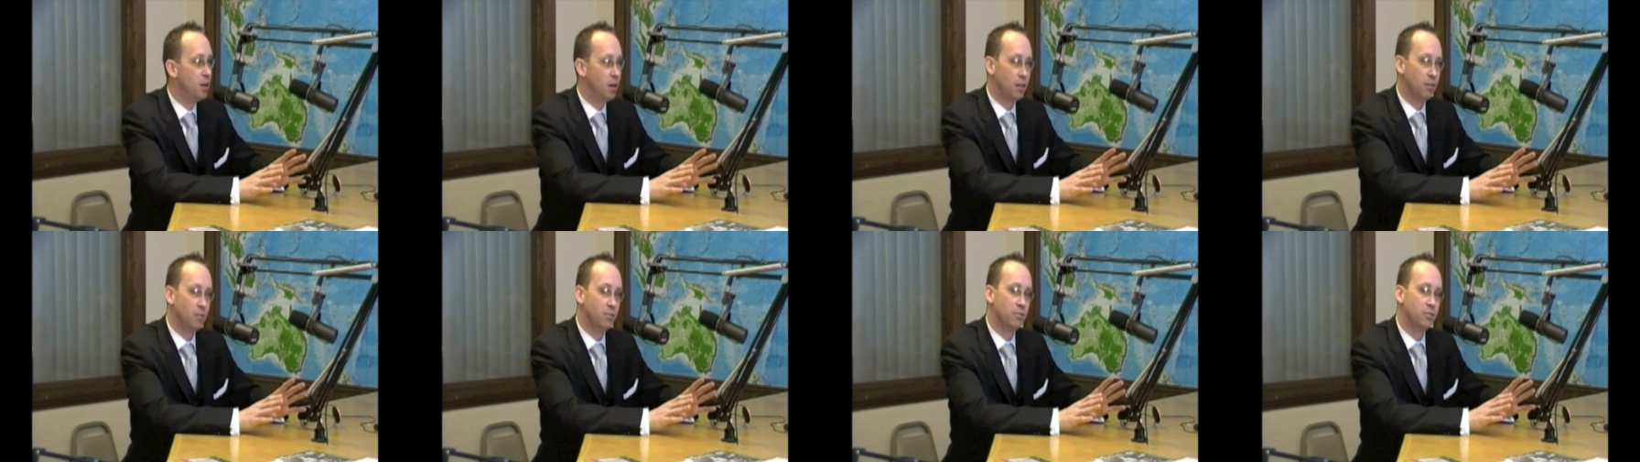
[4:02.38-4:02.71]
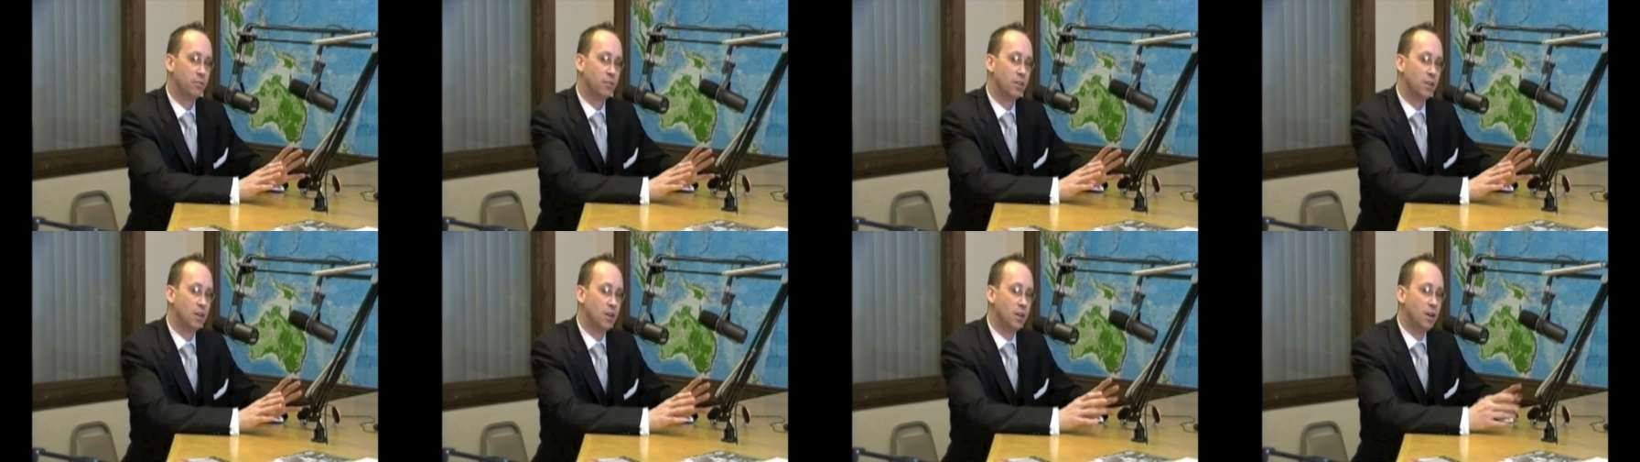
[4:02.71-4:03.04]

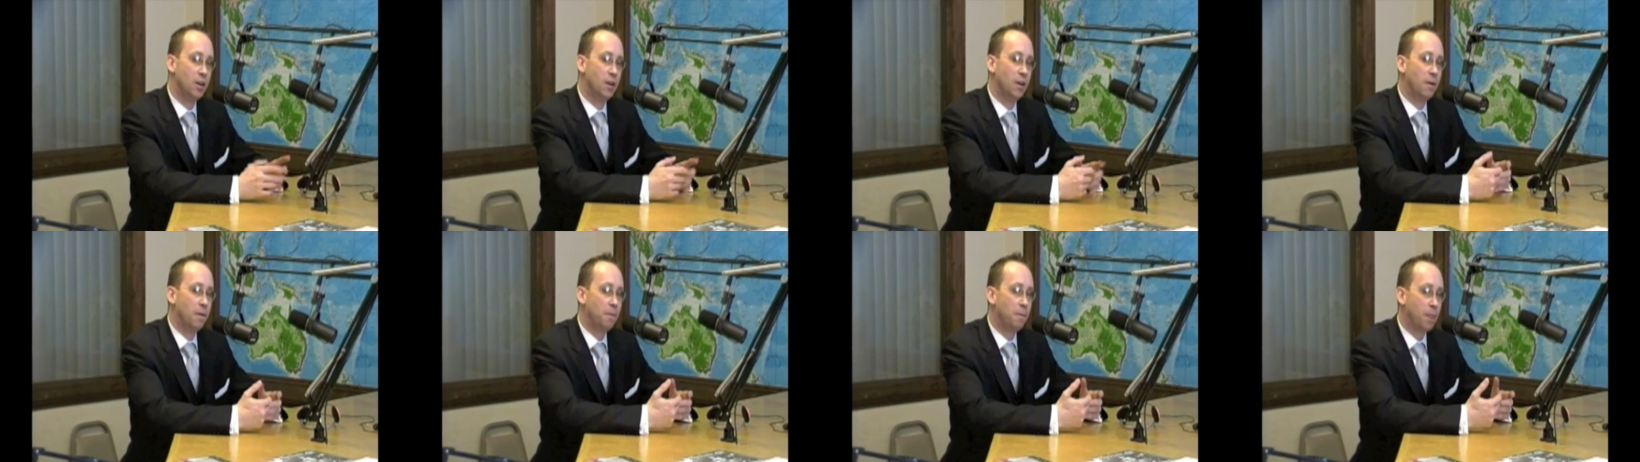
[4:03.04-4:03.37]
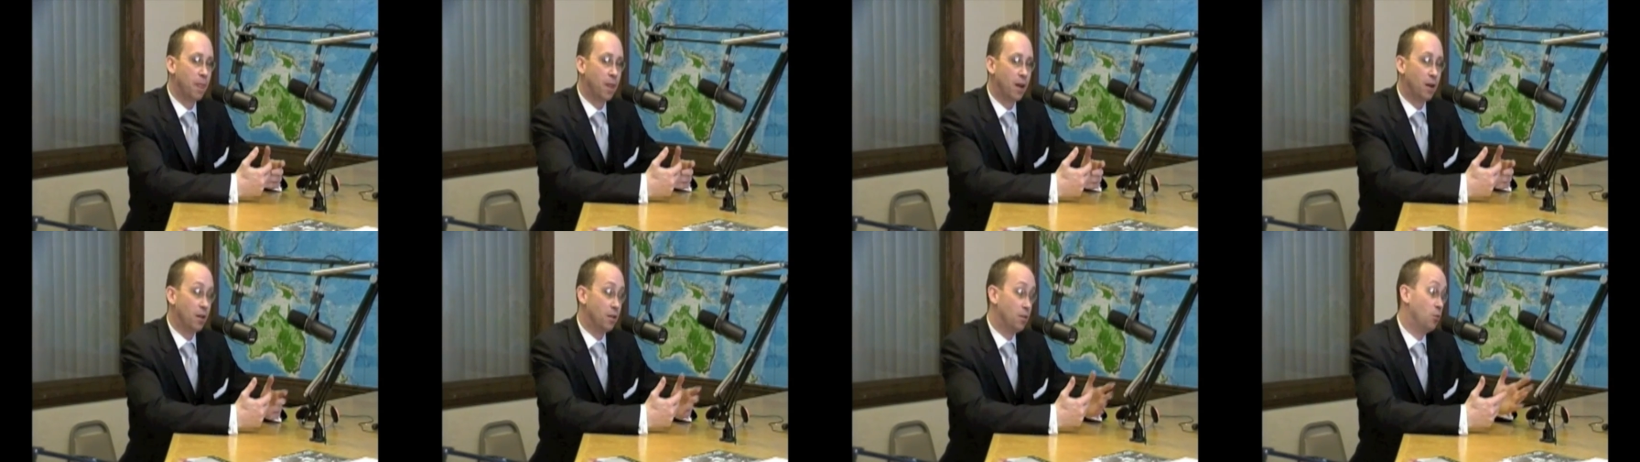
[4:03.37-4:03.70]
of
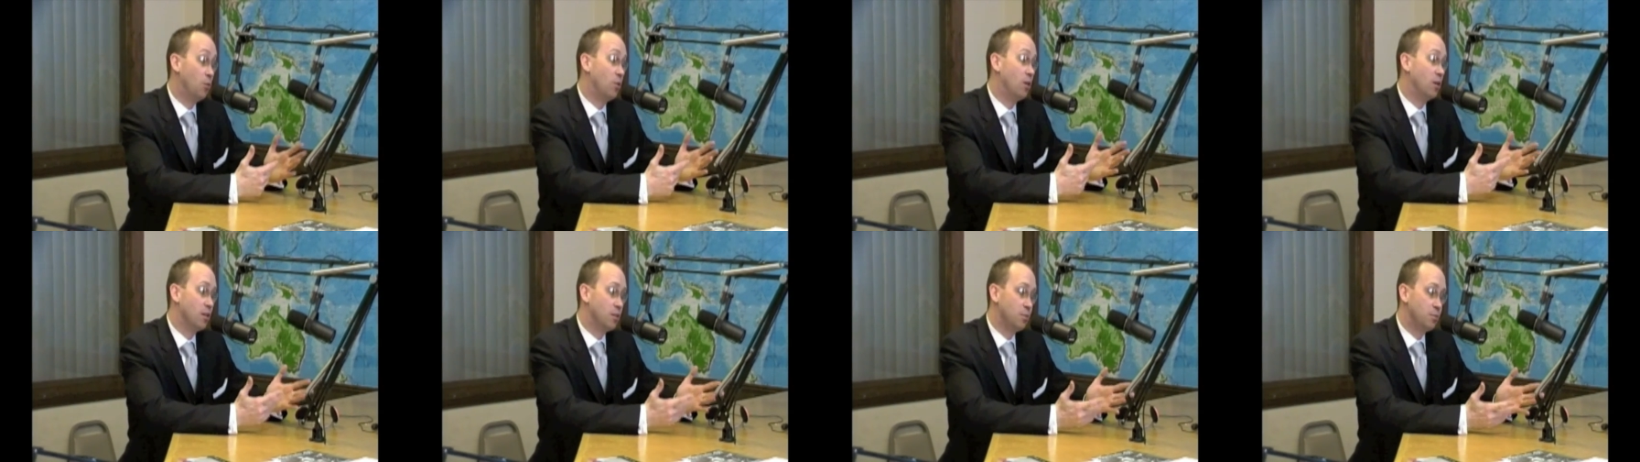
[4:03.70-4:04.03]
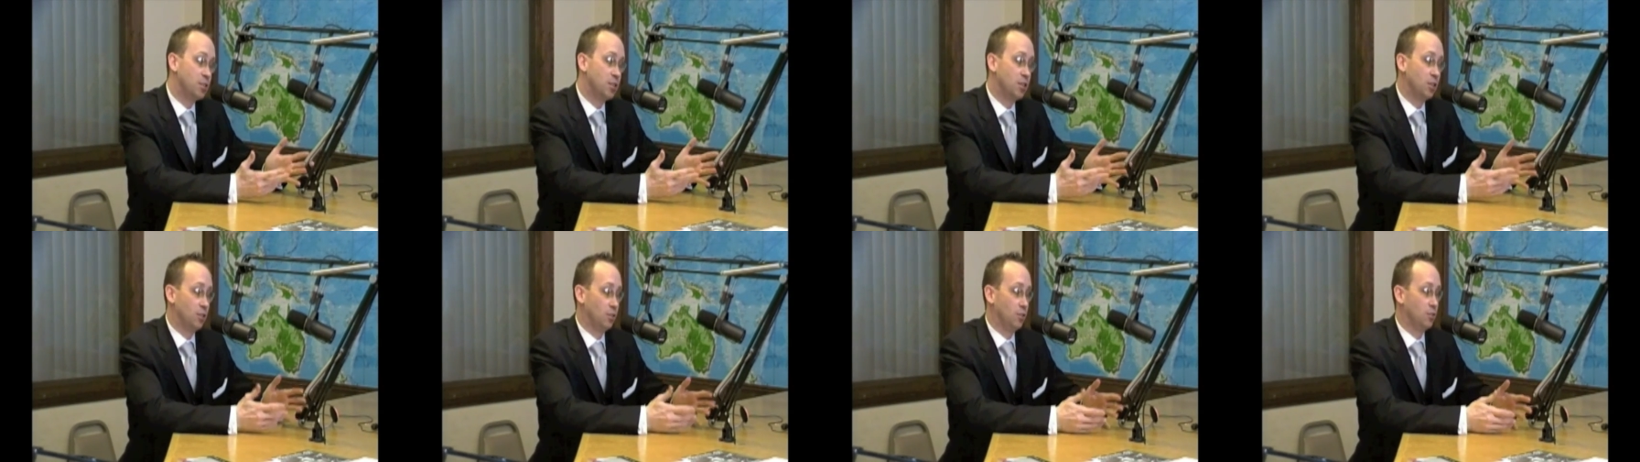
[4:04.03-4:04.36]
one of the
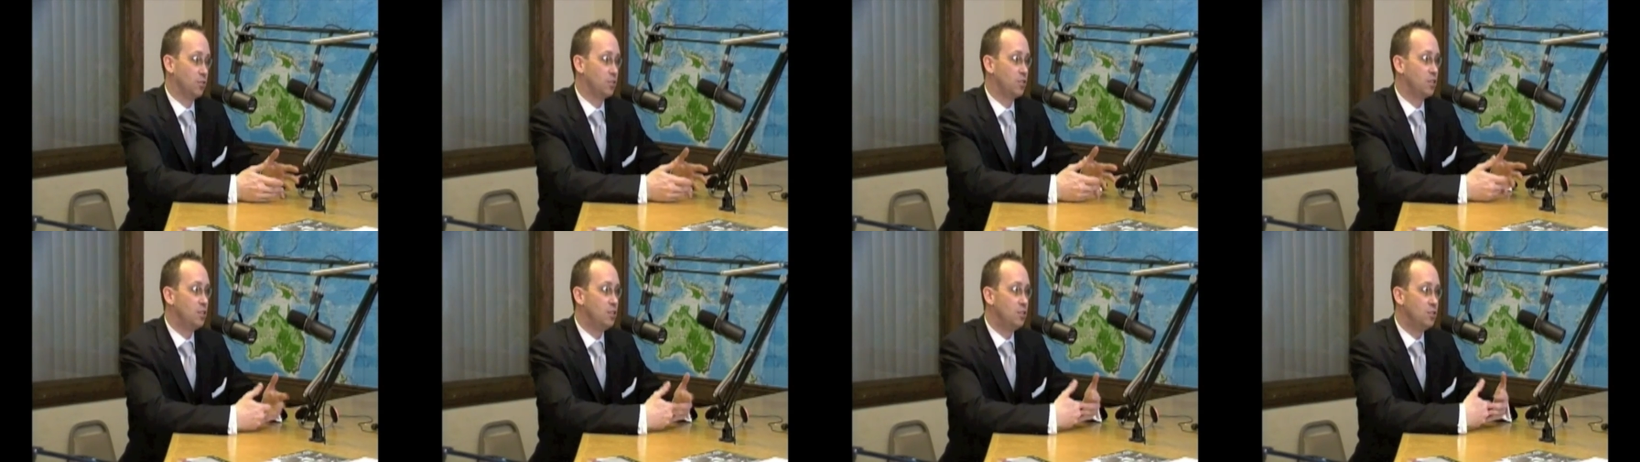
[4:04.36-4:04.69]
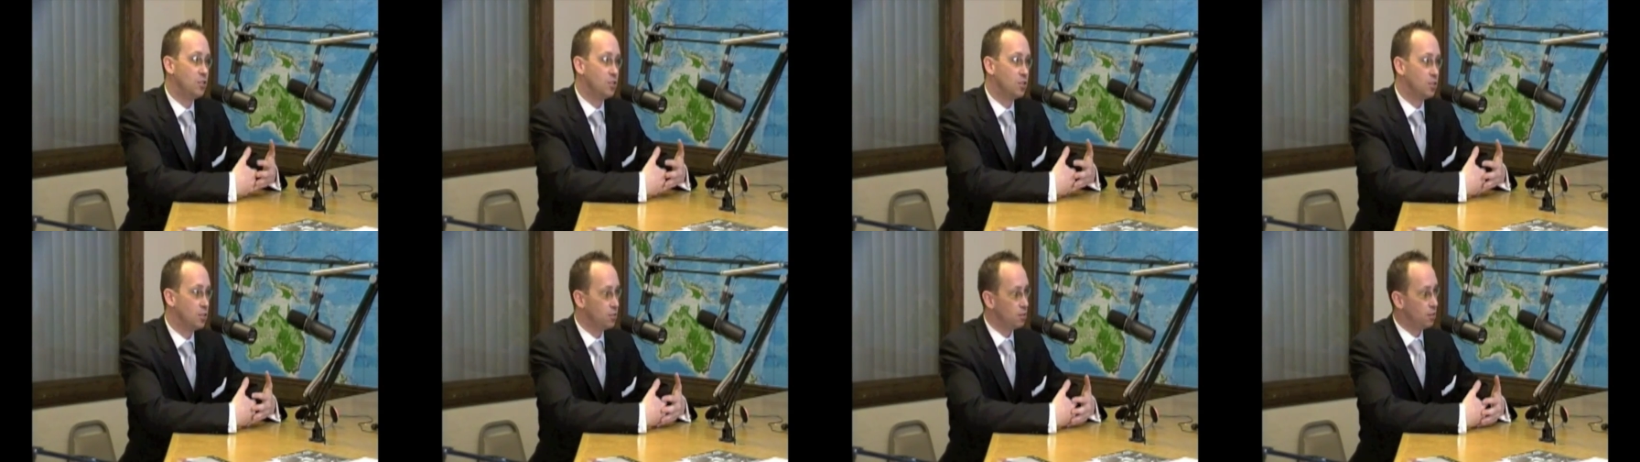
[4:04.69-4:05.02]
particular
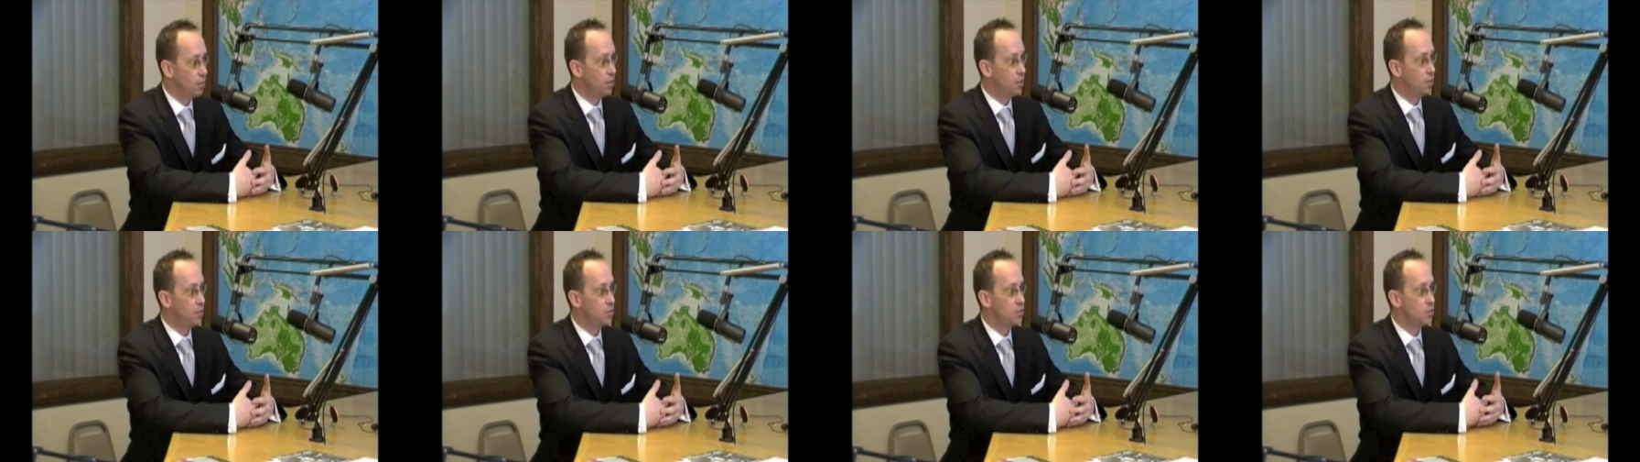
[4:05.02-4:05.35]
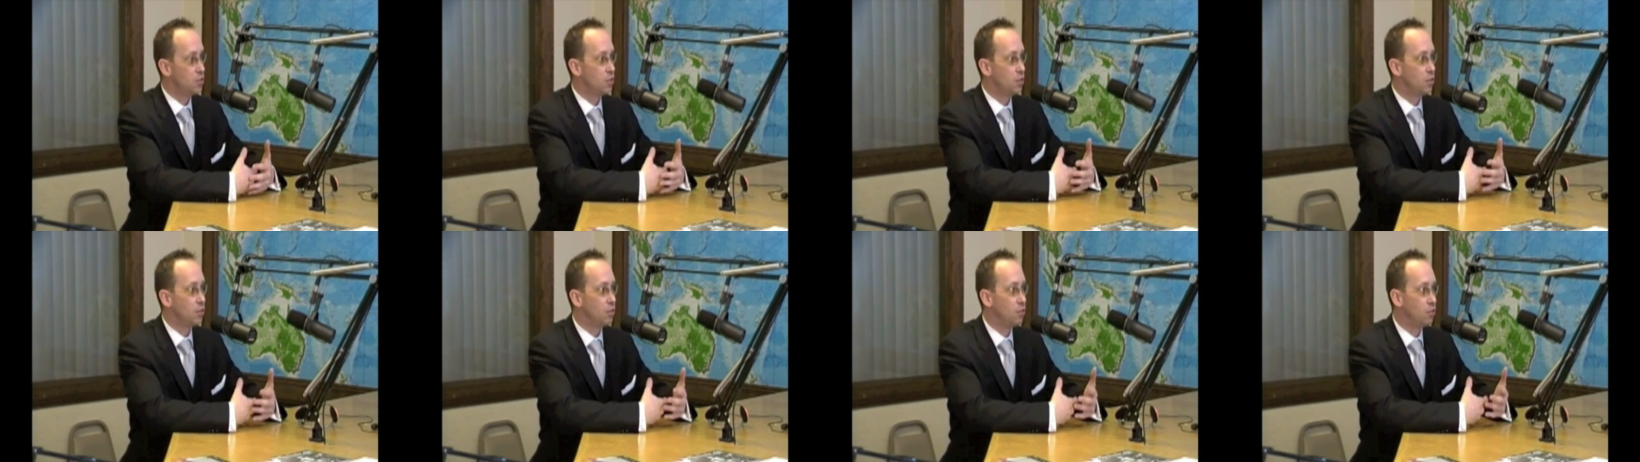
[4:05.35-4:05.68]
scenes as
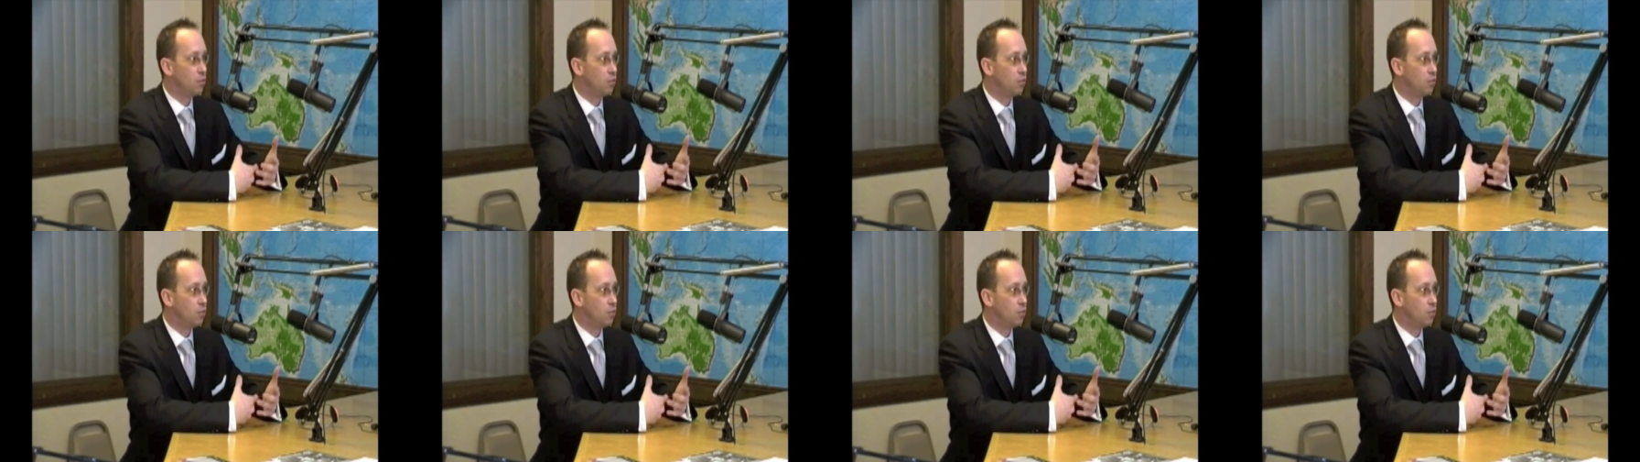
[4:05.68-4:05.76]
a